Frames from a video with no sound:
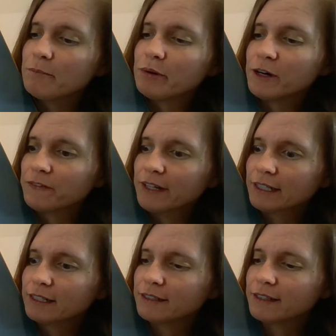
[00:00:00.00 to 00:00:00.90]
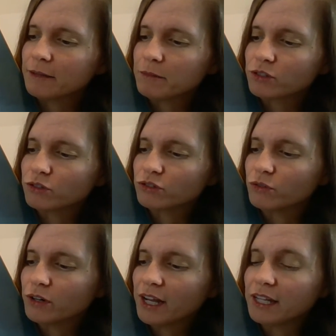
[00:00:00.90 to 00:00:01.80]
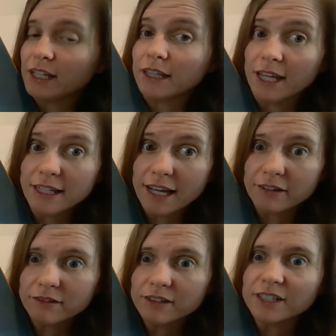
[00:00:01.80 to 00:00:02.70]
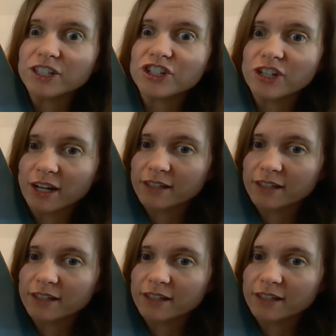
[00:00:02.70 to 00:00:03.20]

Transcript: Perfect, said Mr. Snore, and he lay down and shut